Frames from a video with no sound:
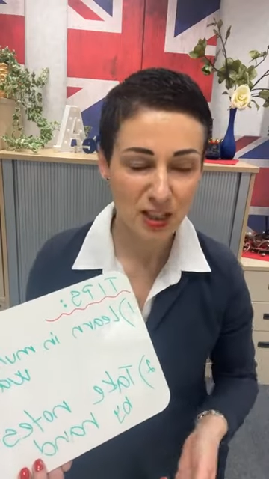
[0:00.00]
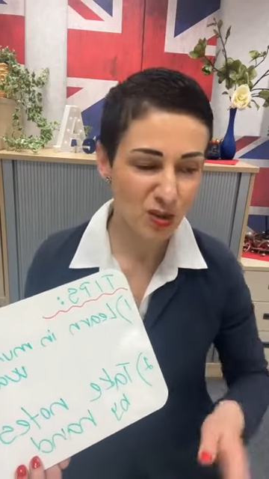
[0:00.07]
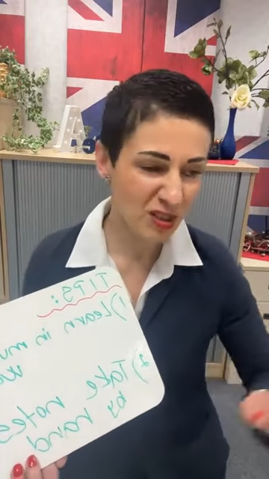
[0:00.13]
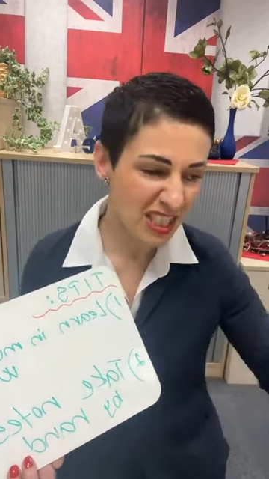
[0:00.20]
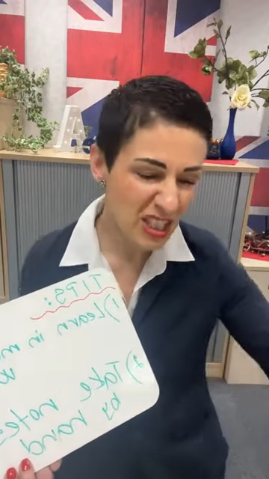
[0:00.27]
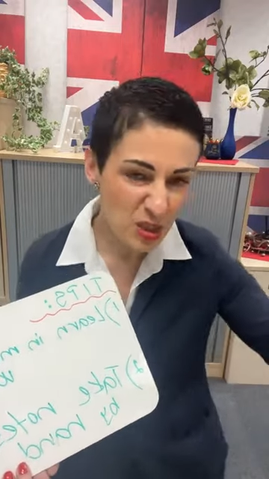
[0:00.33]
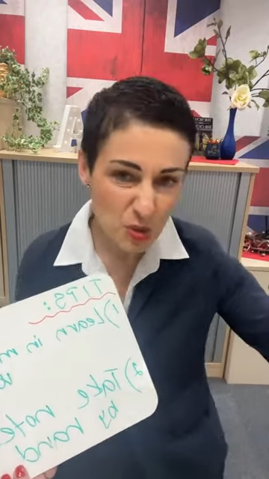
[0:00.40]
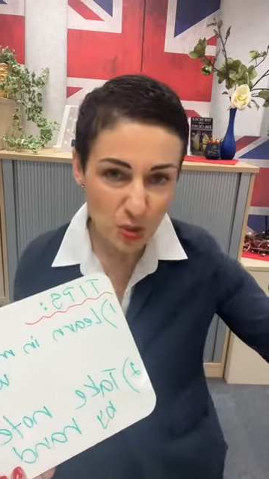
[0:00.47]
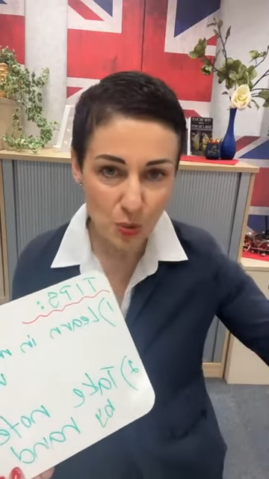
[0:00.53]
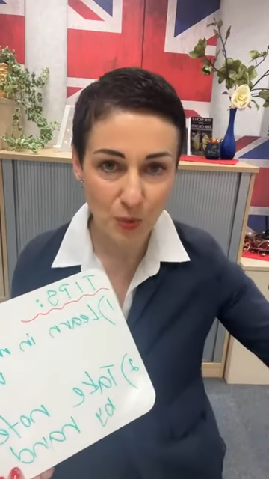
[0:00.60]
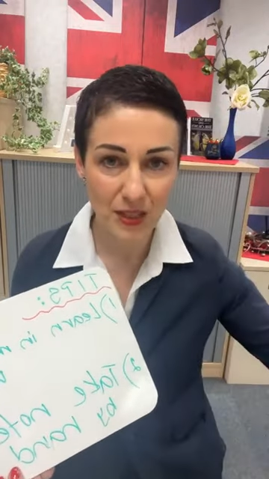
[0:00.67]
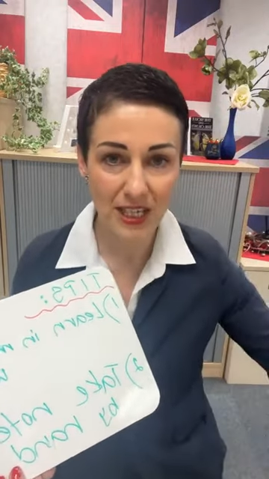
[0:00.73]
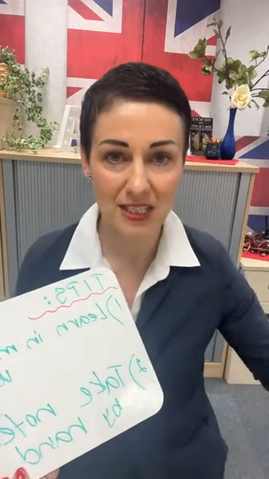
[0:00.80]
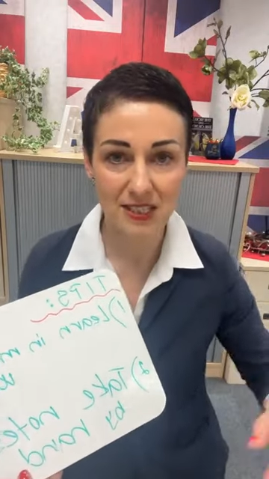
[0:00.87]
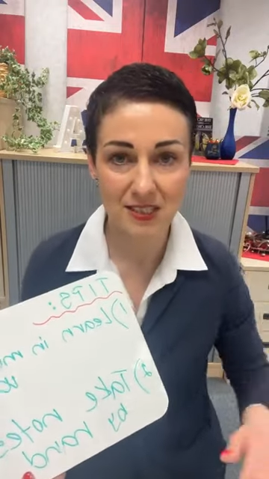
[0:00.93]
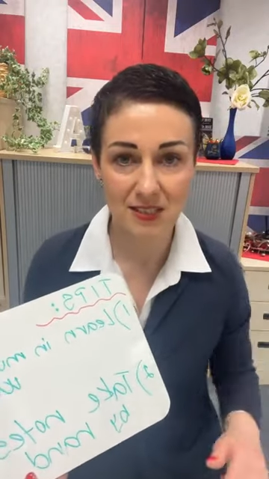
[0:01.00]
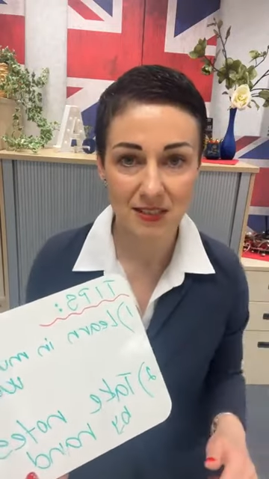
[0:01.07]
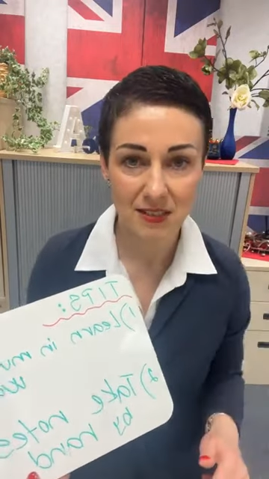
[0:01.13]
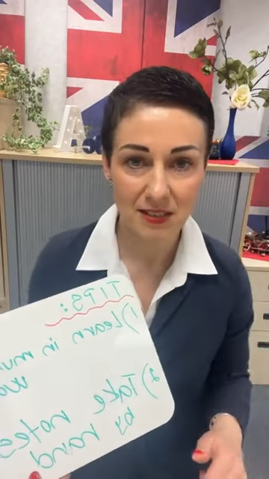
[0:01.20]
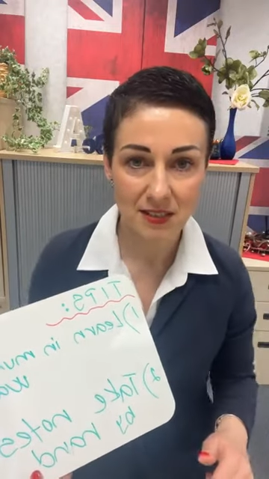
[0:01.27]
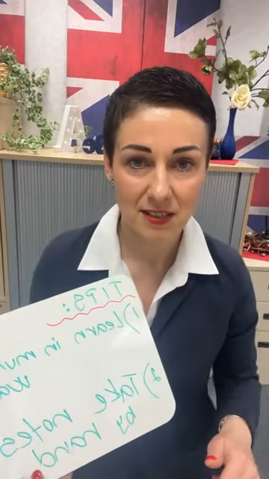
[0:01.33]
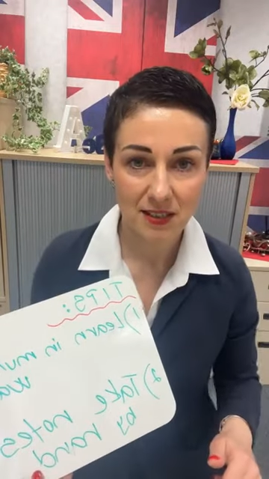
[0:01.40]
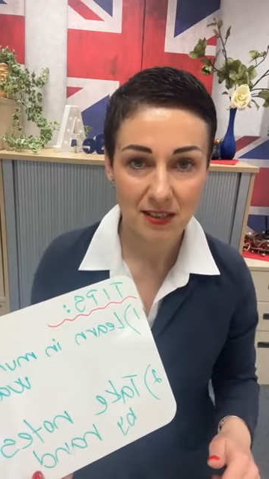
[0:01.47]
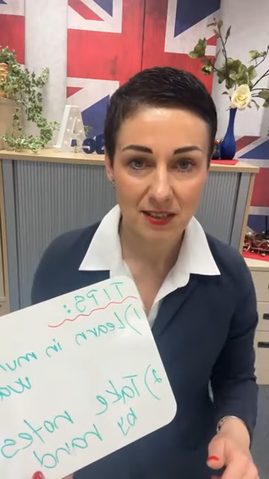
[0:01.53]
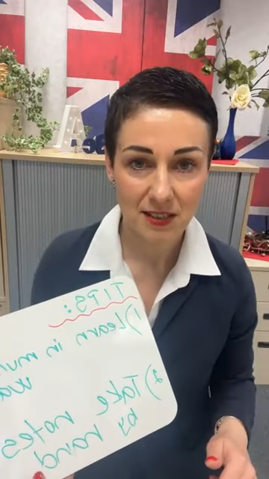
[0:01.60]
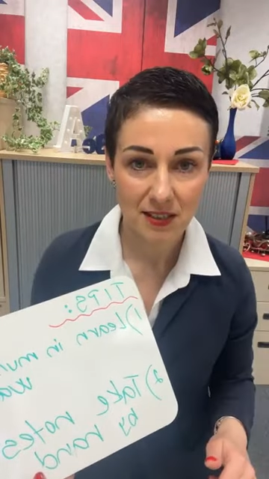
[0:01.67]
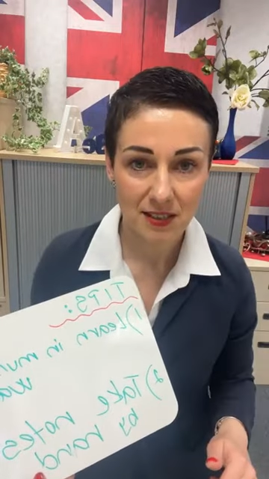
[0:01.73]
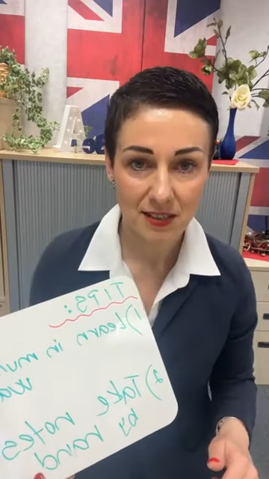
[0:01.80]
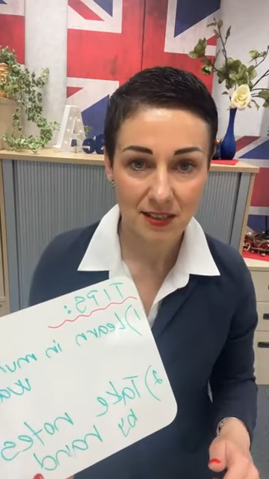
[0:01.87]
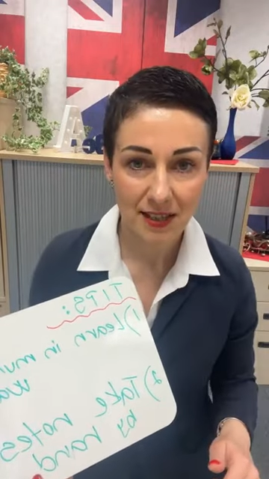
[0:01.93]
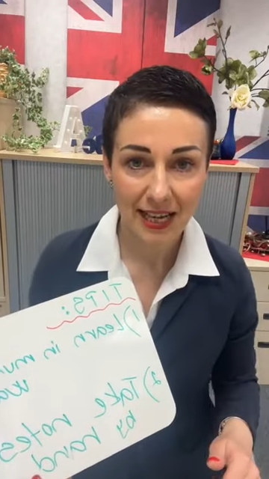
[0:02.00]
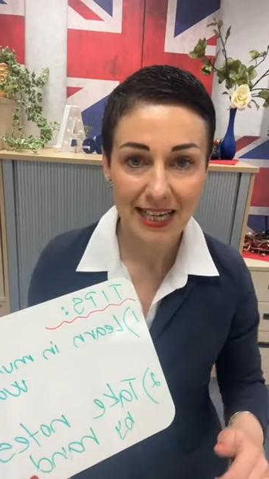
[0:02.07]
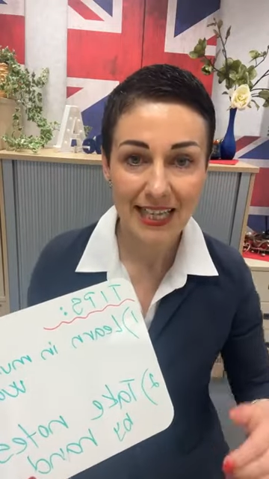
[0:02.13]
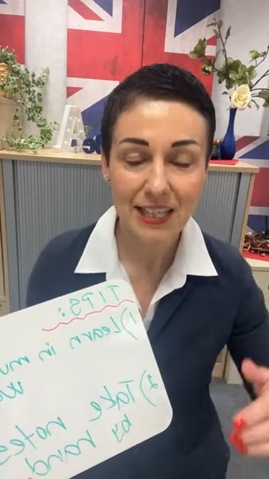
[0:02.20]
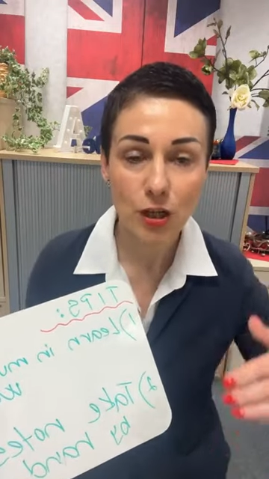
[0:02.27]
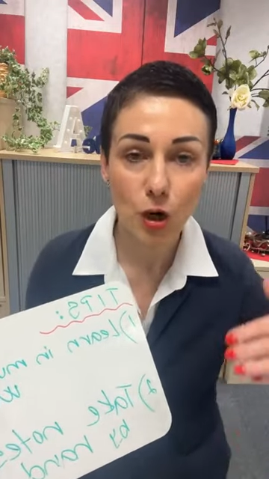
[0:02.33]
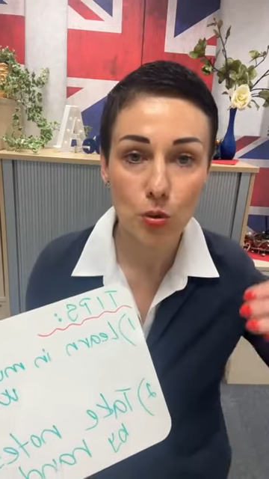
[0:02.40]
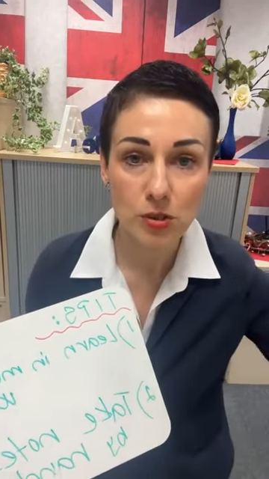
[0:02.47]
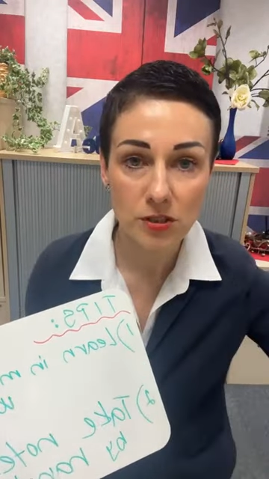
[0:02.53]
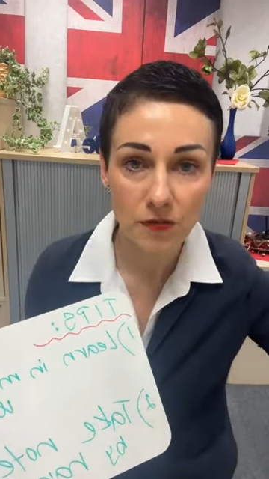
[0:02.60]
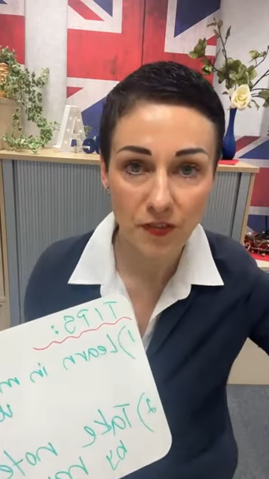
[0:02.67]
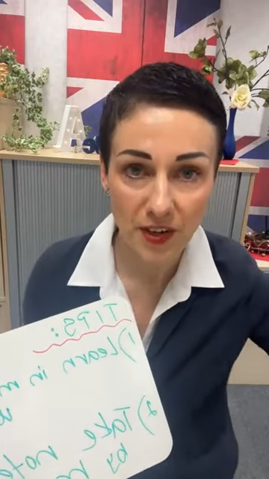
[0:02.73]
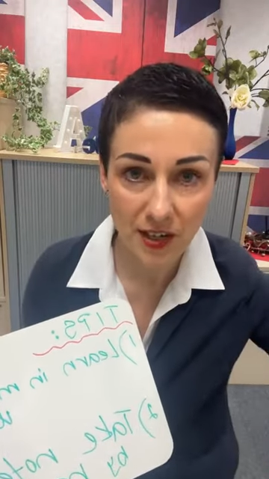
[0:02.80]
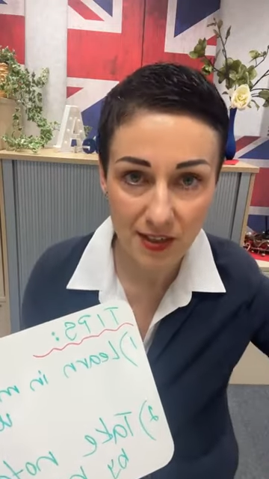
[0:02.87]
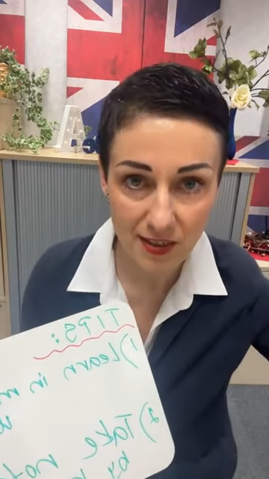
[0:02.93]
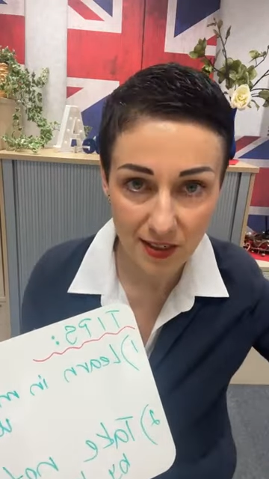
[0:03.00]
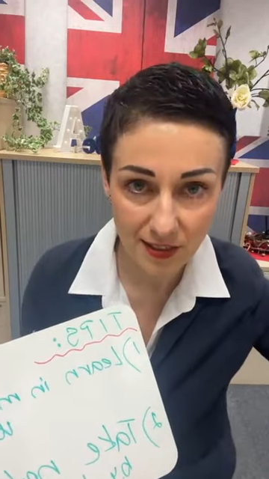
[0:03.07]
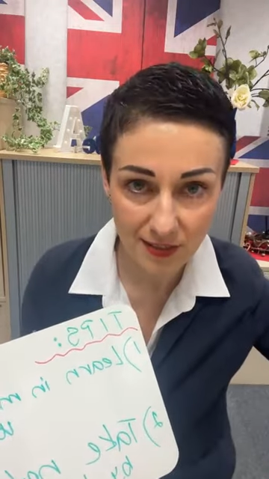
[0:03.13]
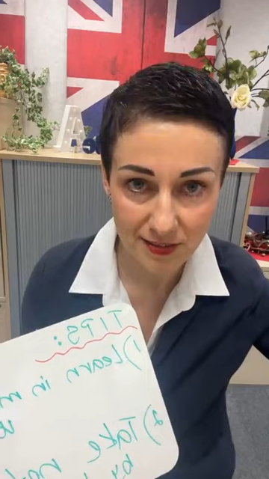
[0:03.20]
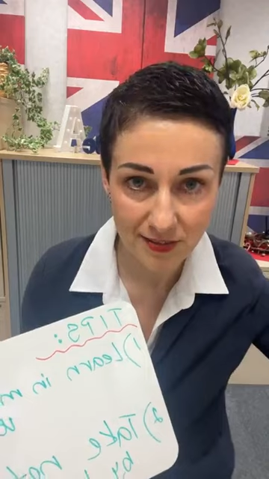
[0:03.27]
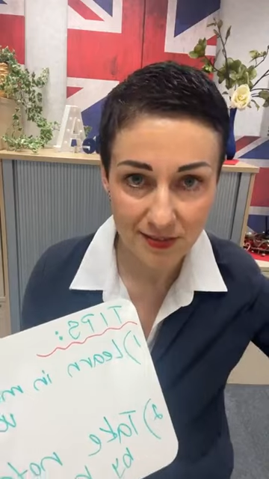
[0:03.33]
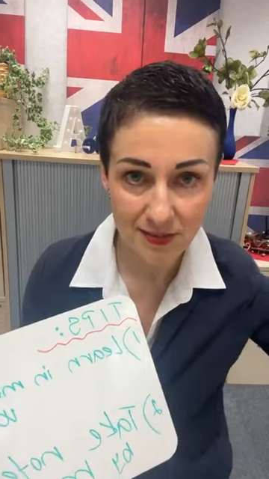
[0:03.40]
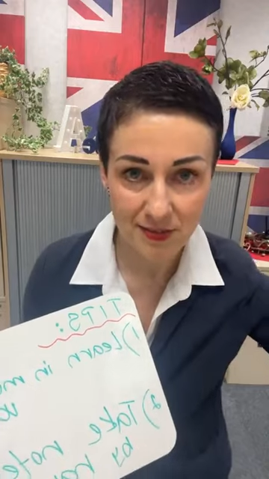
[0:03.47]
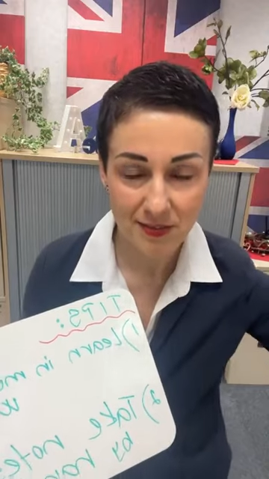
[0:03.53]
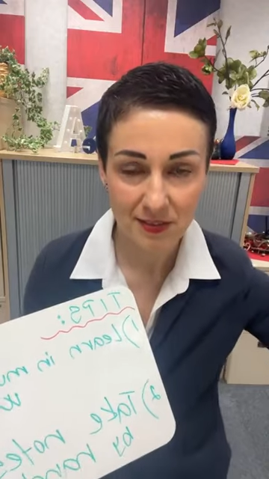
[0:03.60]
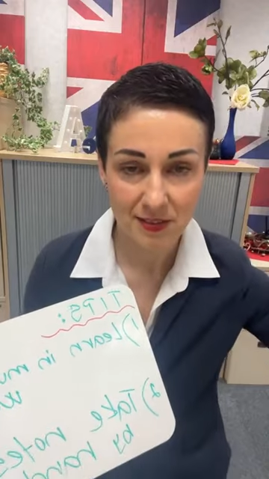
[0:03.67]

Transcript: I don't need to do this. And it goes further.